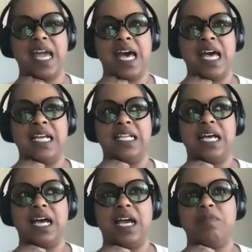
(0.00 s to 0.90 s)
And
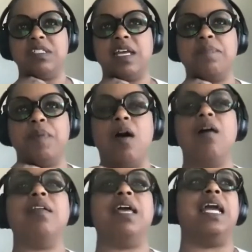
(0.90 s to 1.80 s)
I was like
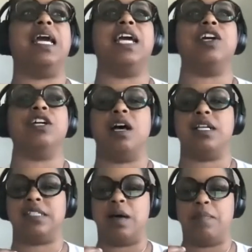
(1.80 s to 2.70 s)
bawling and I could
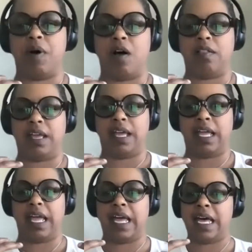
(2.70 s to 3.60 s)
not stop
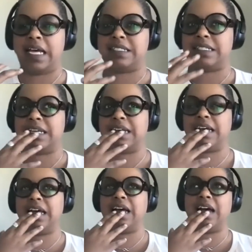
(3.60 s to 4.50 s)
bawling. And
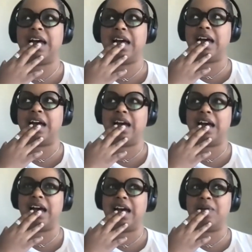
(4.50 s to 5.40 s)

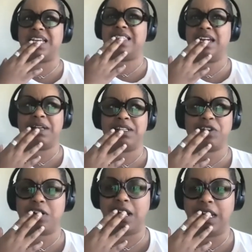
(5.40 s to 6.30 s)
I was like, I think I might
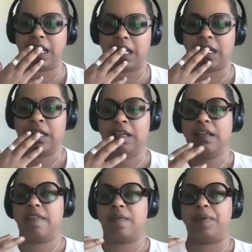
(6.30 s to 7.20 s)
start crying again.
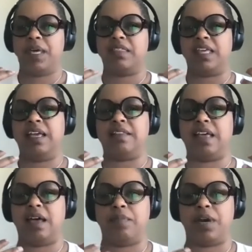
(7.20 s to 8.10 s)
And the big thing
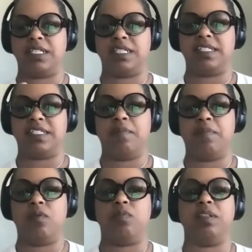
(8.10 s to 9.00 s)
that brought to the
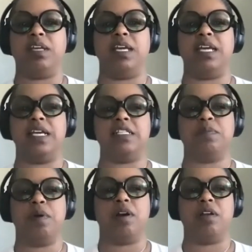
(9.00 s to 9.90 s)
table really
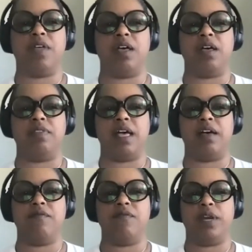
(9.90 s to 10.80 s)
is part of the,
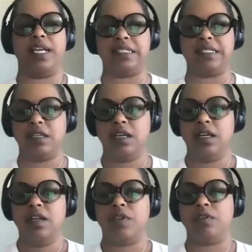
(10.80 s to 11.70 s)
that voice.
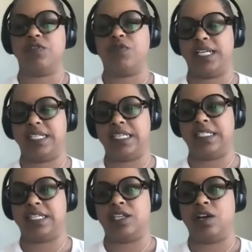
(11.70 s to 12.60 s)
Those
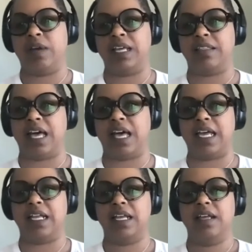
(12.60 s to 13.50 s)
voices and knowing
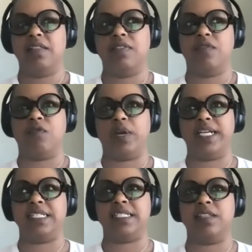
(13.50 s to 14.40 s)
that the
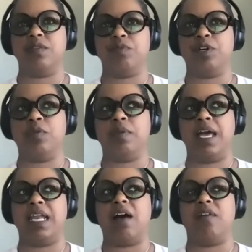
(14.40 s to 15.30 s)
voices in the room
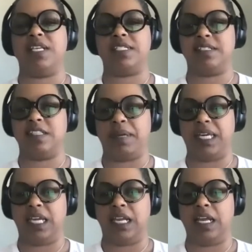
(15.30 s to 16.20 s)
and how this is the
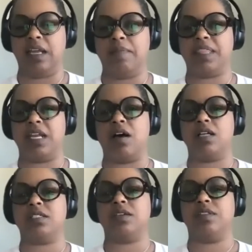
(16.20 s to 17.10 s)
beginning, but then
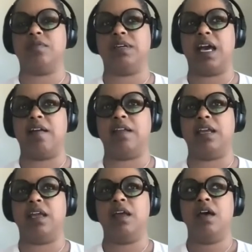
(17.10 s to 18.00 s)
also the
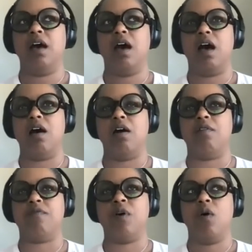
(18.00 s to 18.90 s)
reality
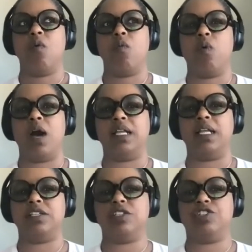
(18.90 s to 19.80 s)
of
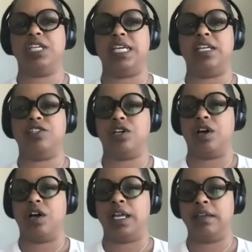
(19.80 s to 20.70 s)
what she
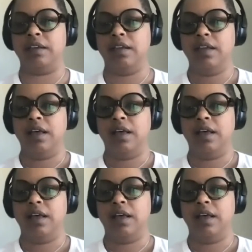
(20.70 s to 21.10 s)
took on.